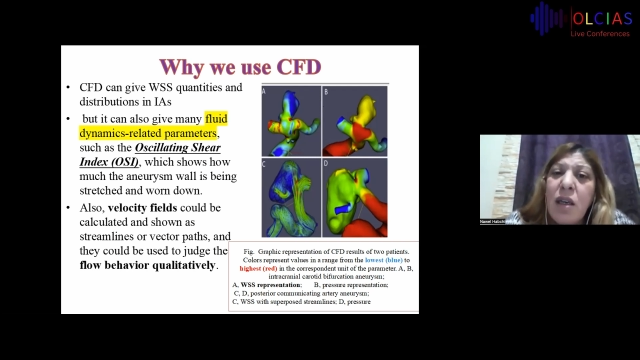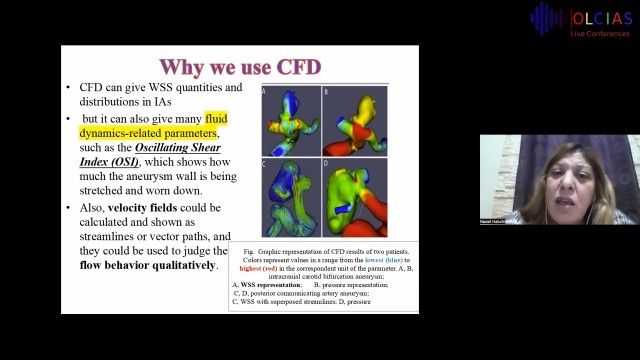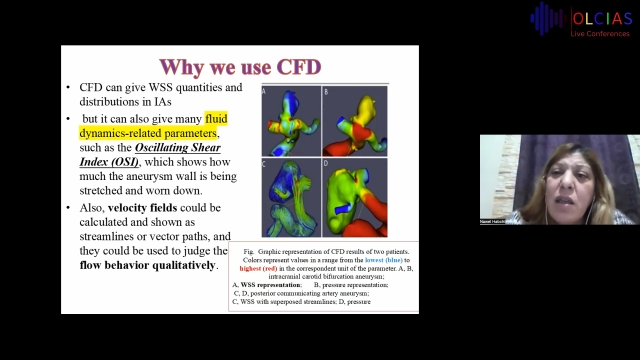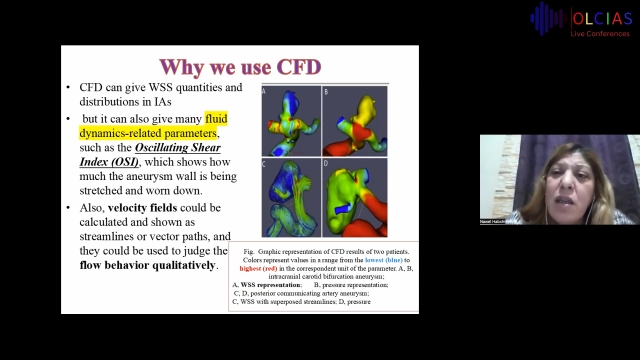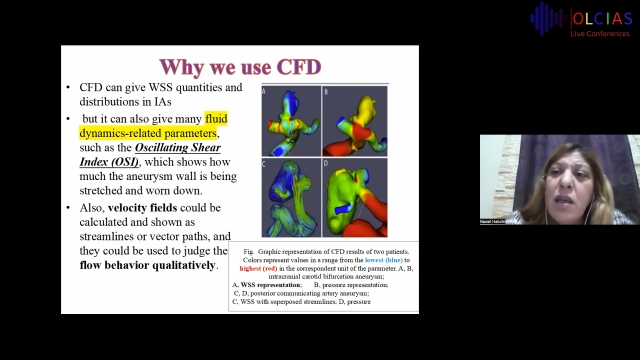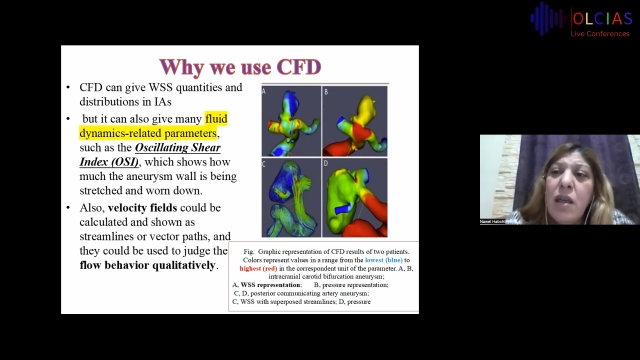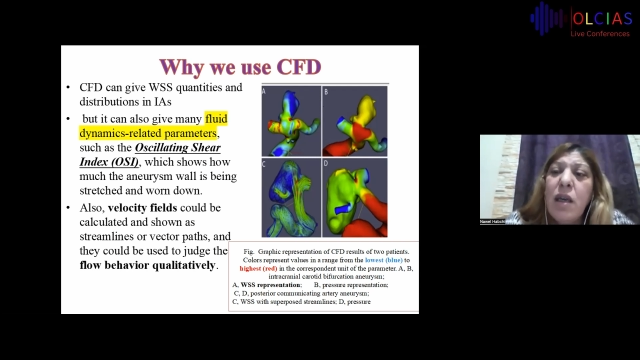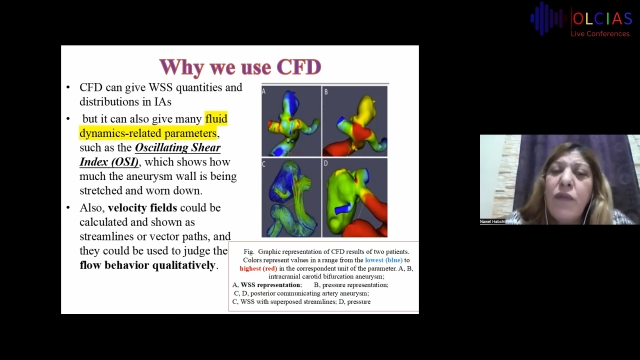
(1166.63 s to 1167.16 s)

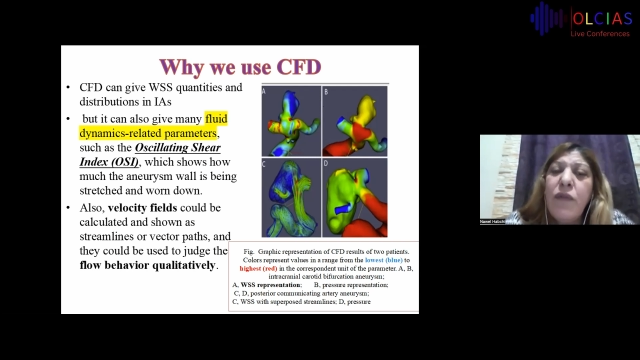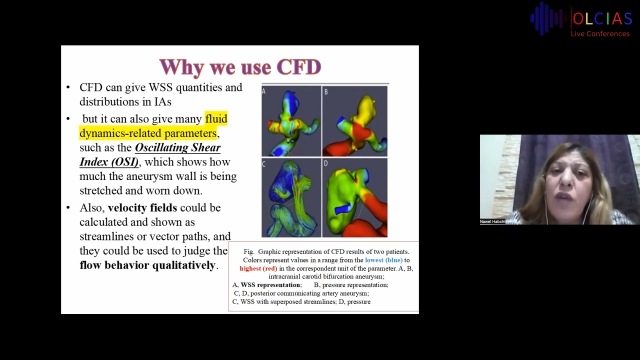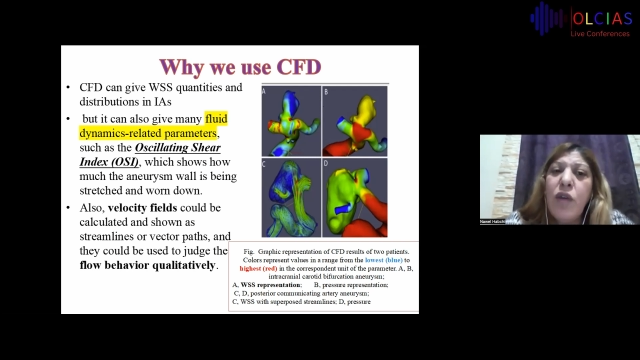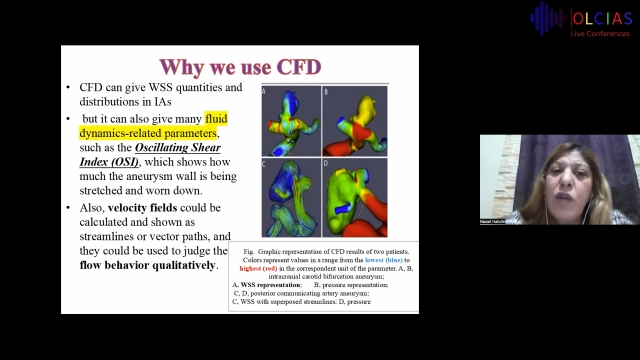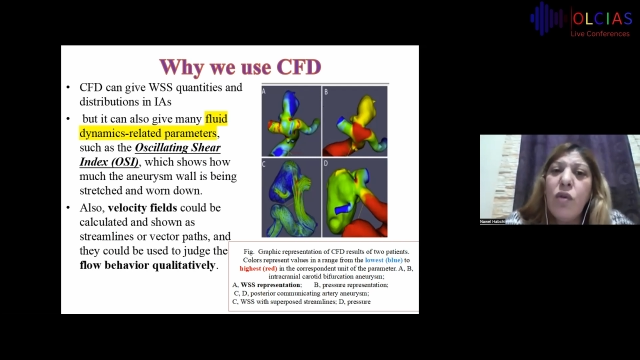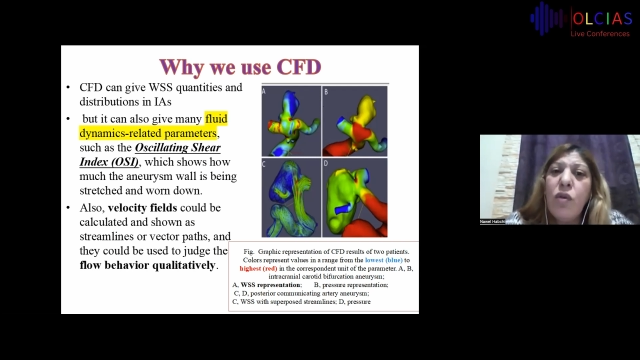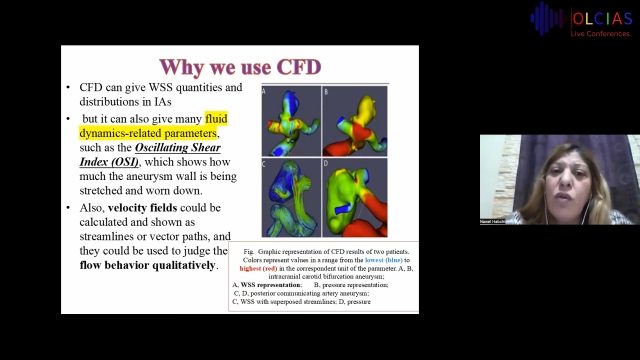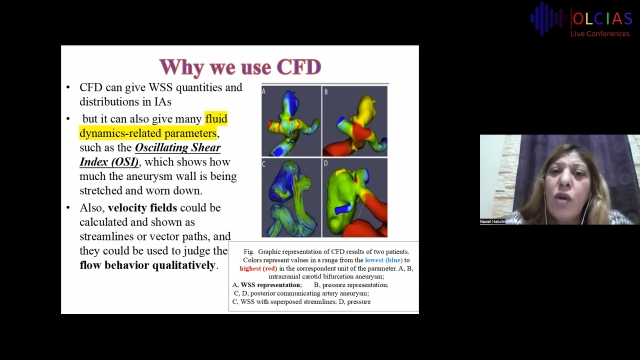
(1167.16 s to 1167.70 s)
give
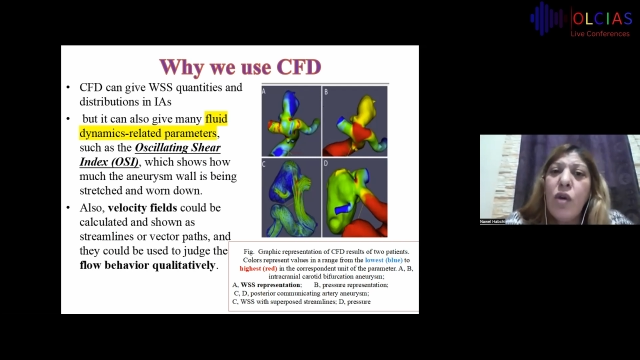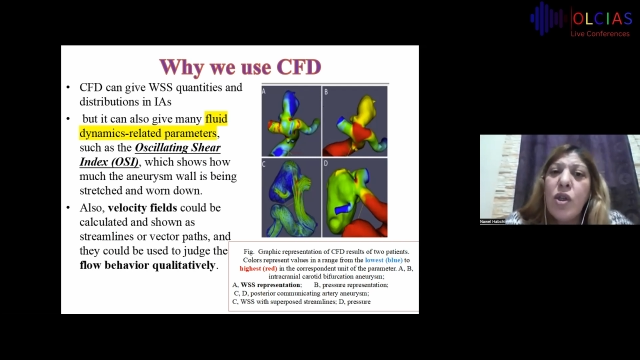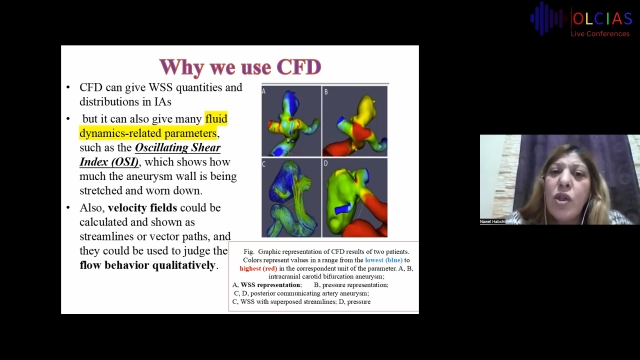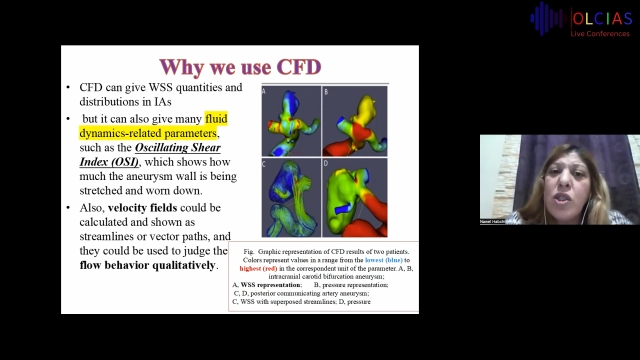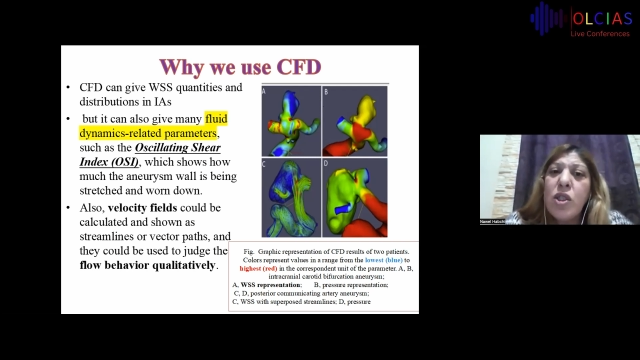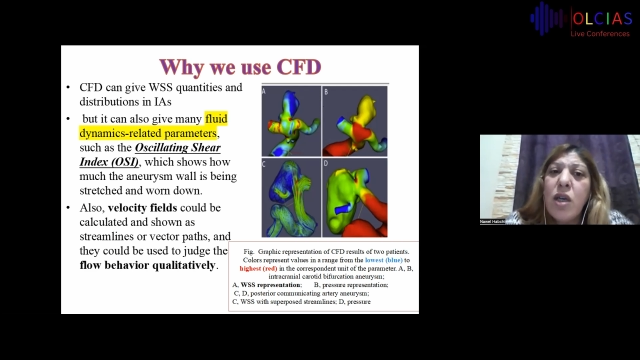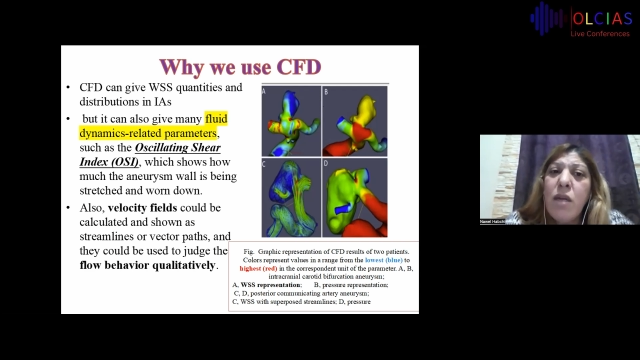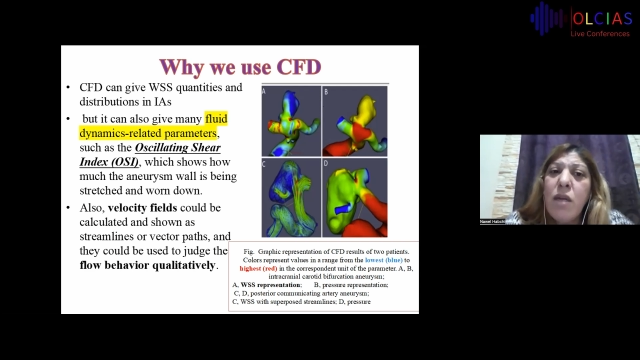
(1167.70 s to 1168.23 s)
you
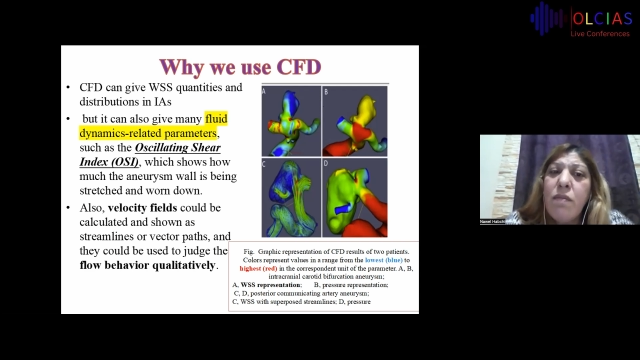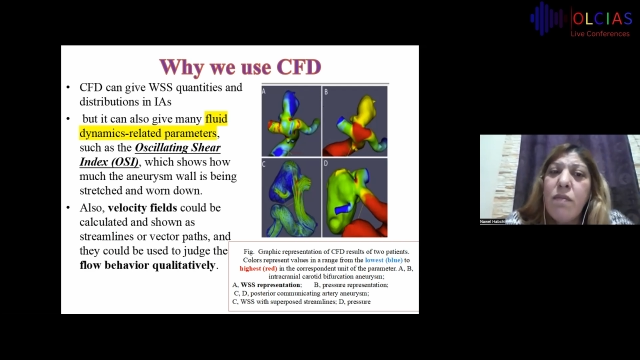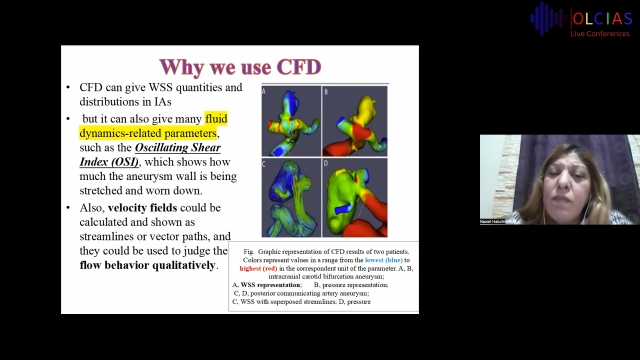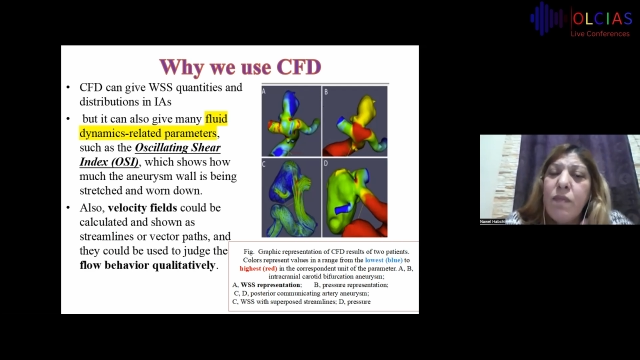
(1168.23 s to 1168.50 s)
some